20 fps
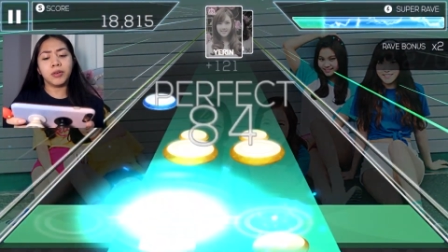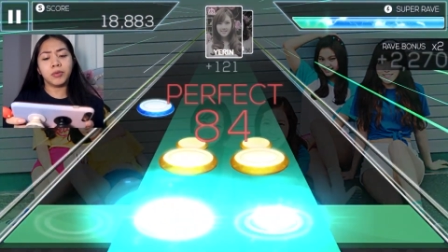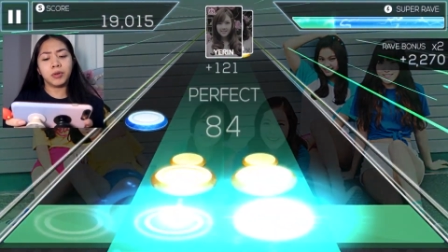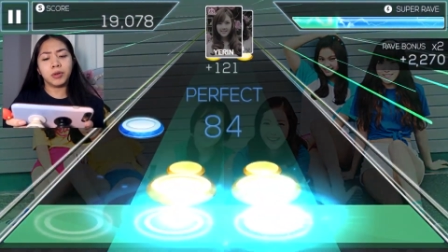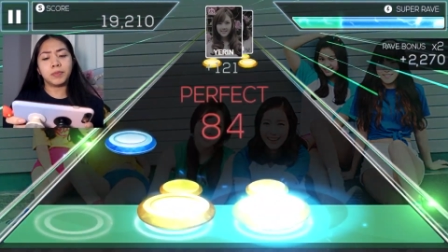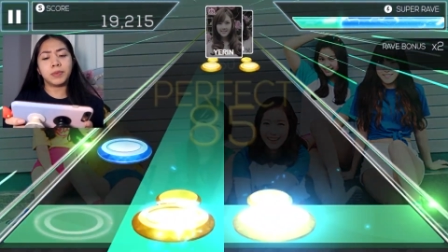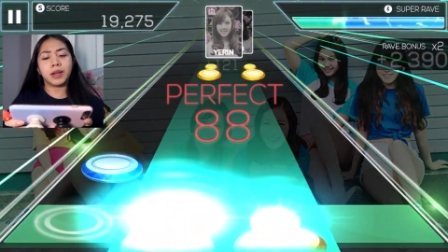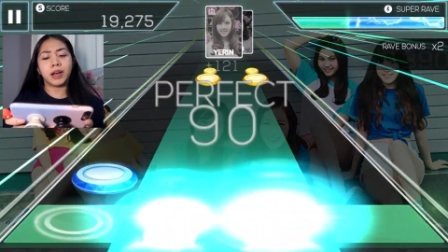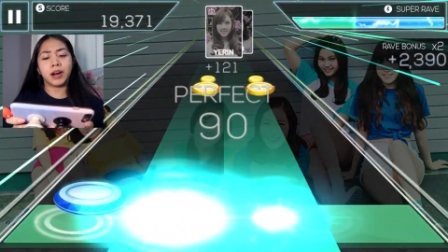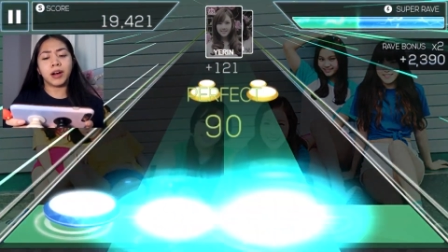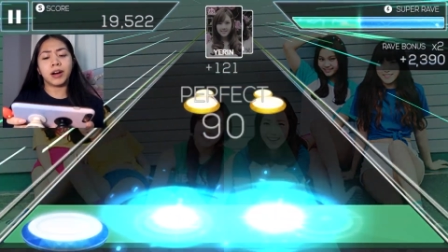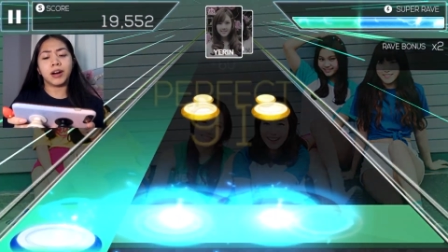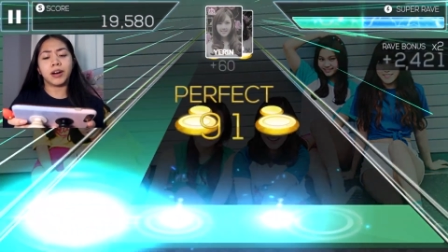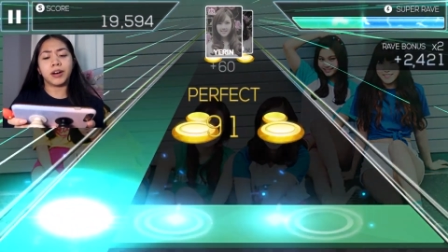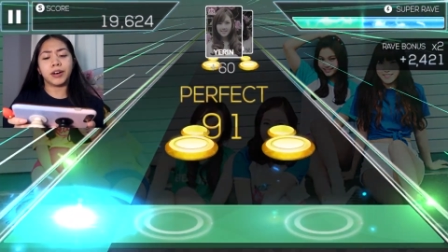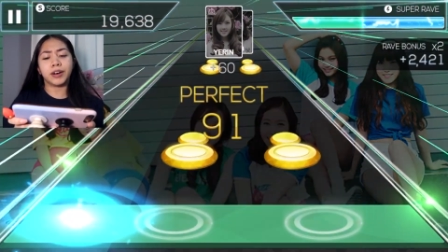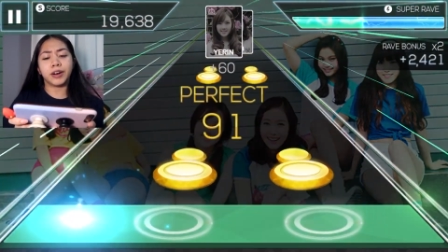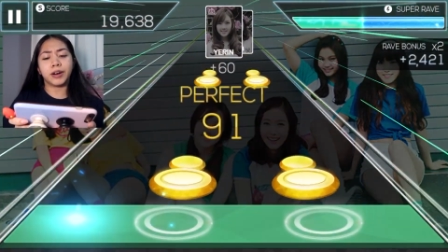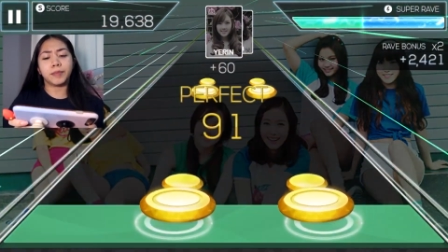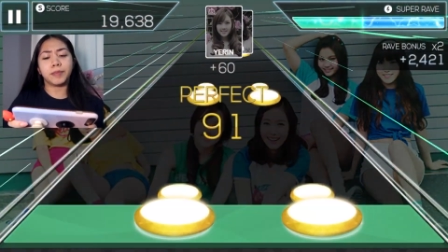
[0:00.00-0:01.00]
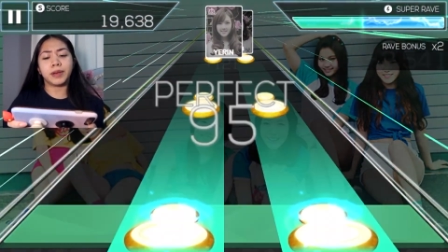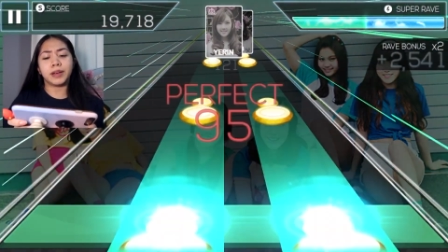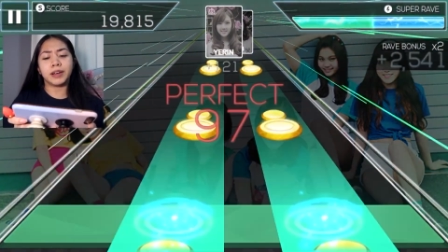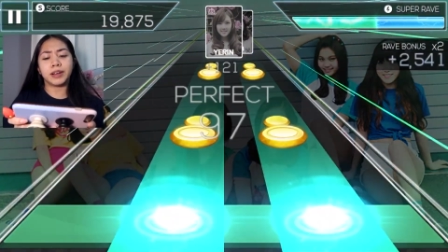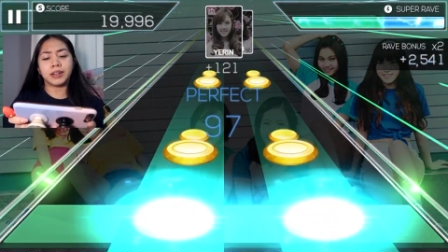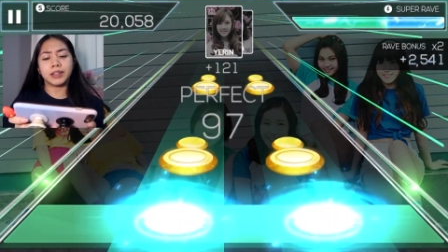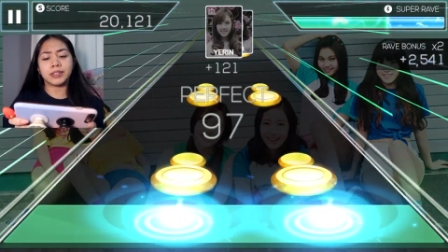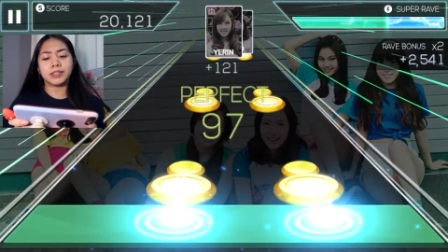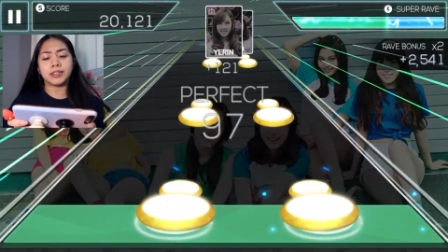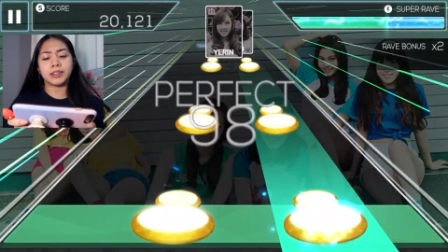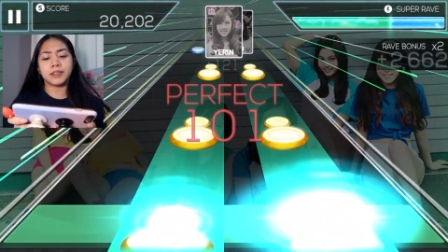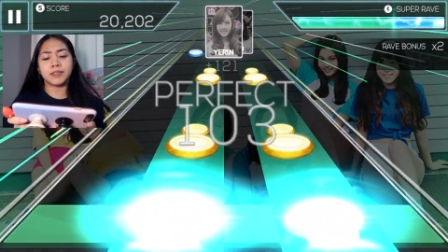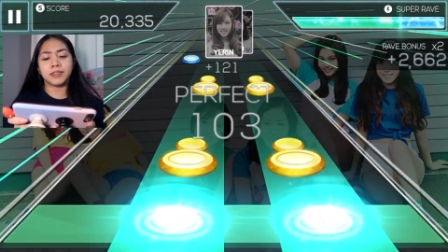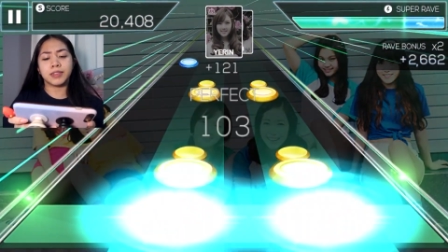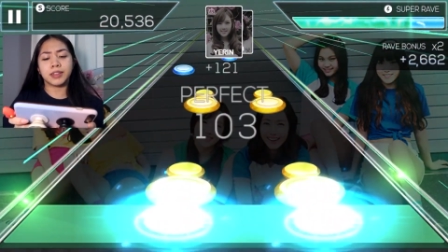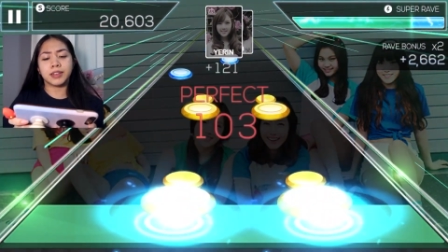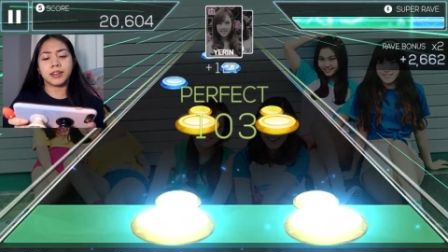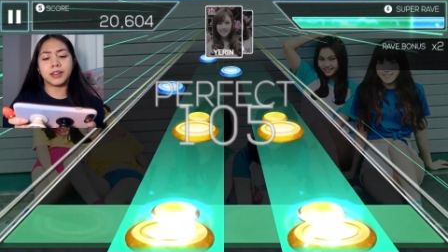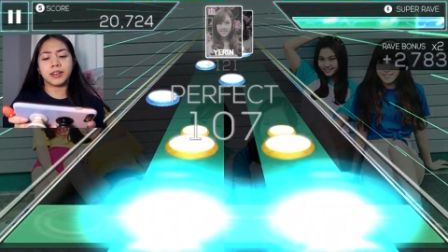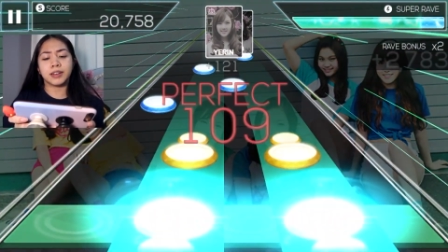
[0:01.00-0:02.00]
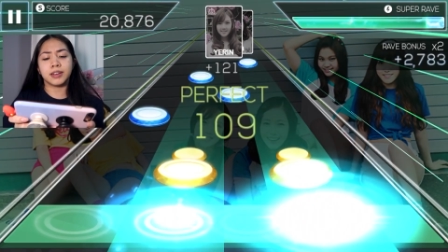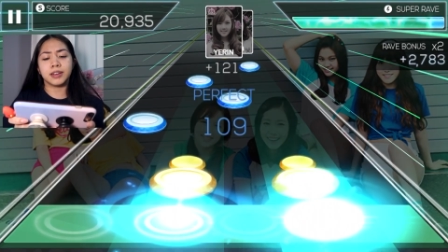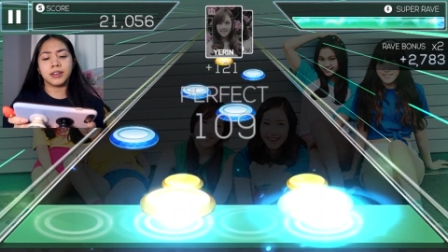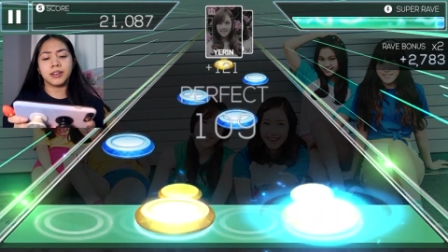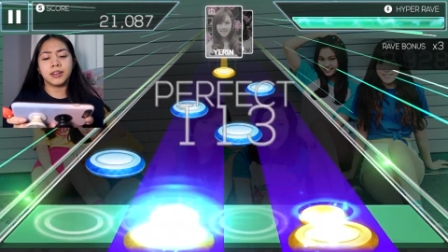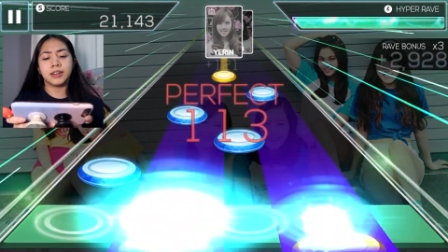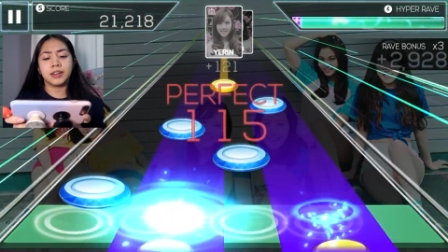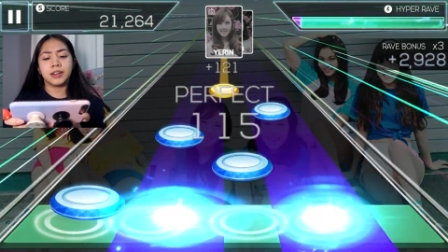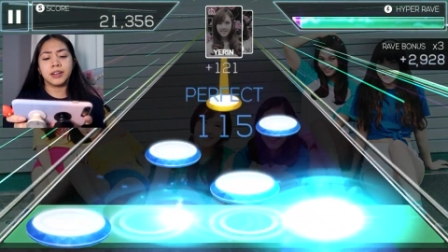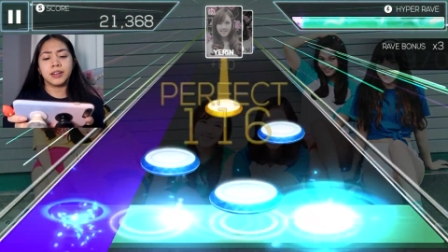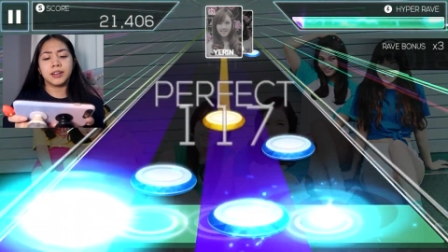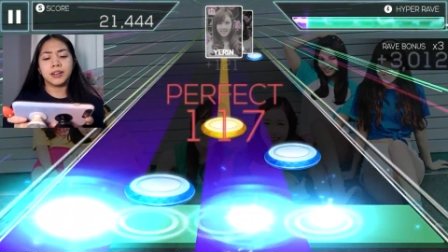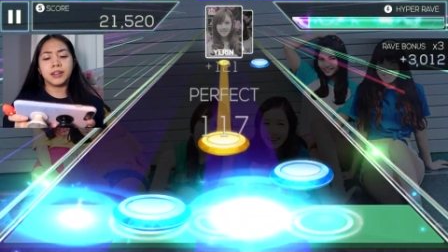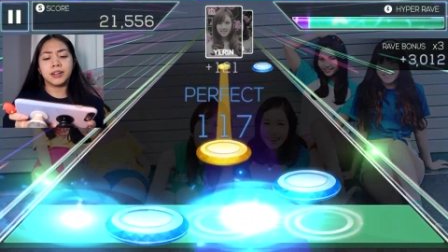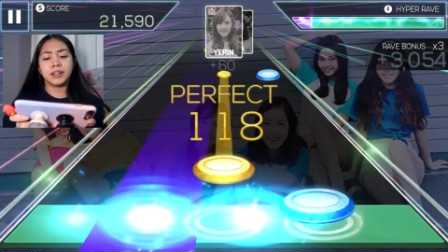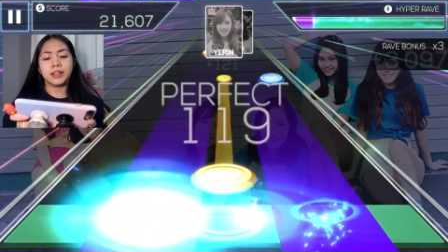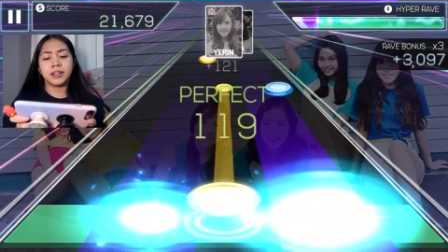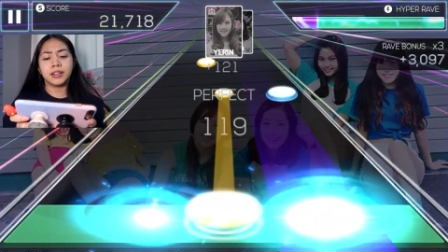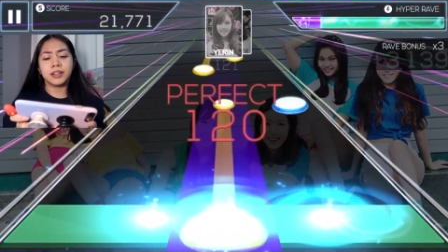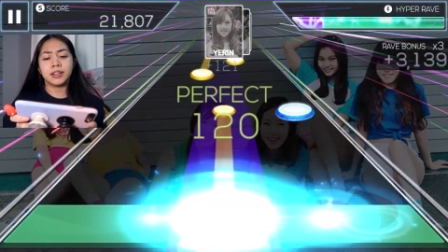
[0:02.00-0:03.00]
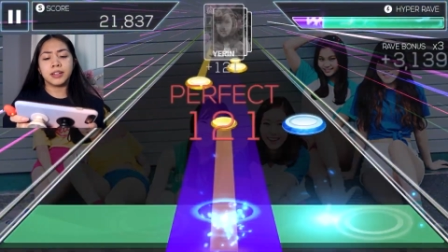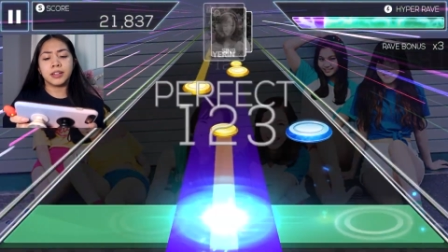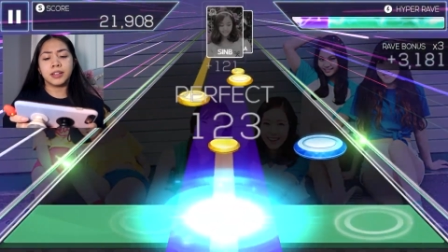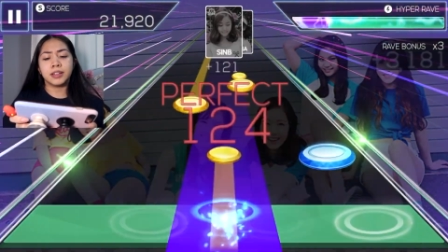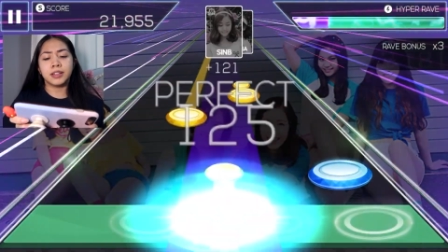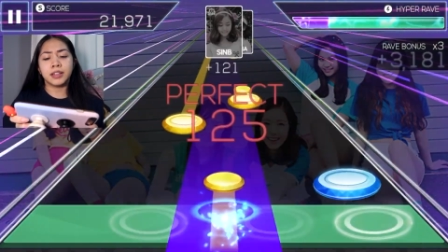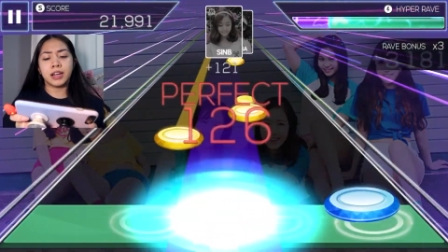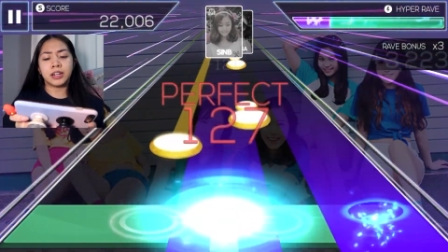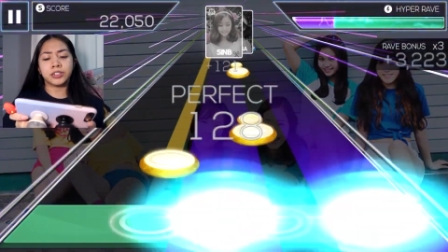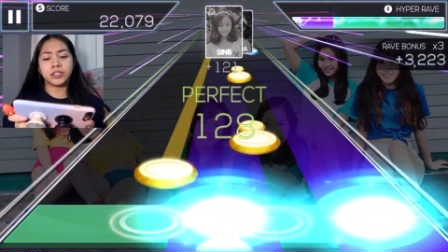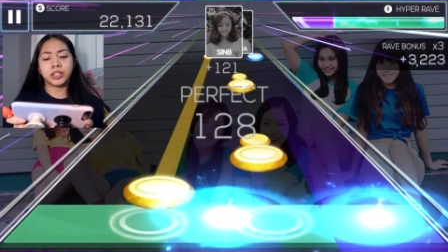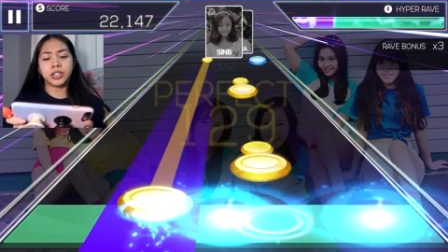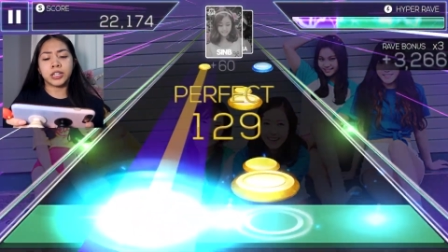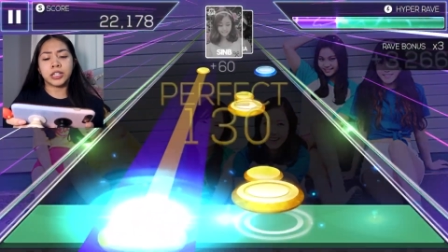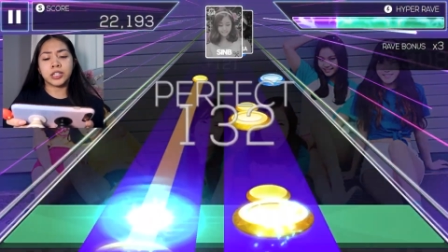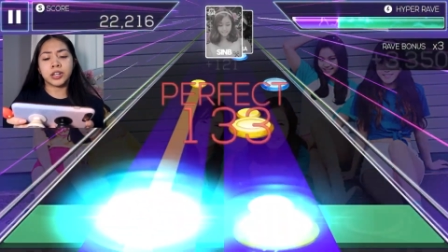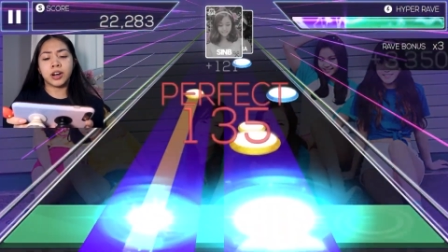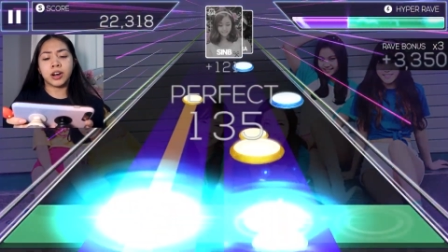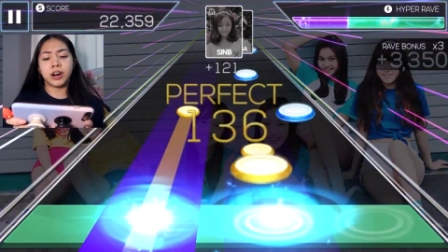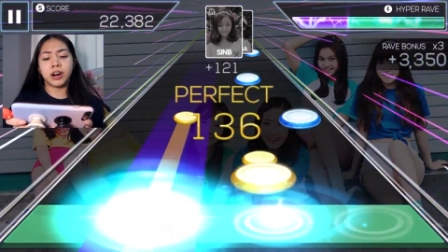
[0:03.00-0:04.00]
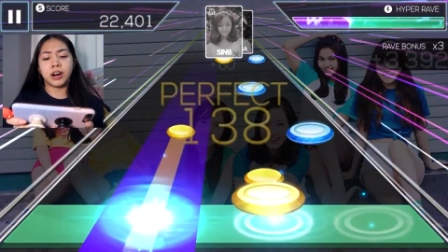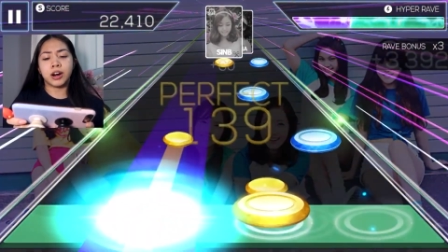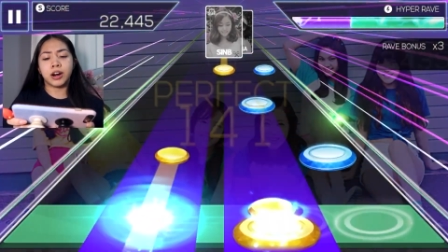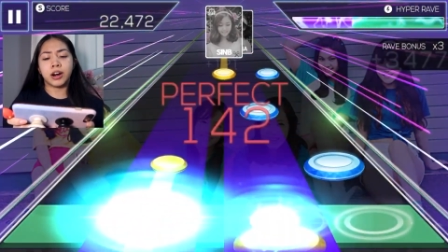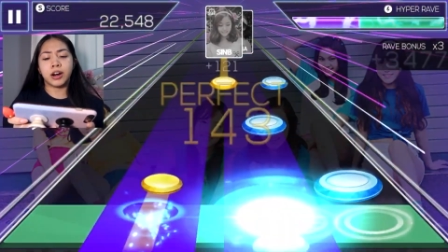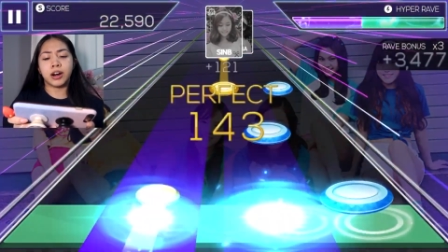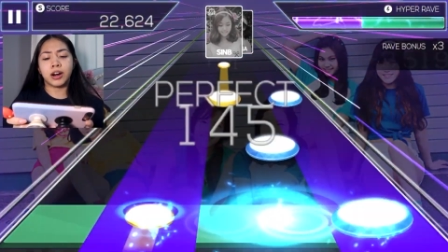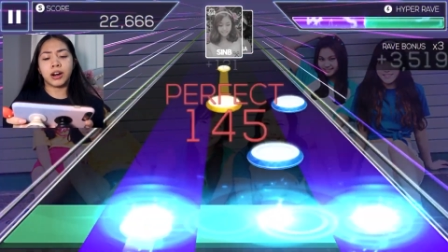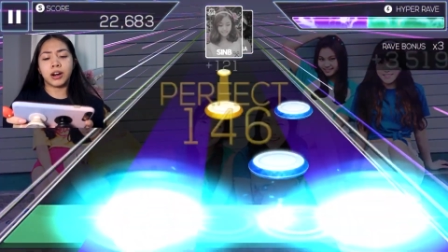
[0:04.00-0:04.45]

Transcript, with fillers: it would be harder because of the electric guitar,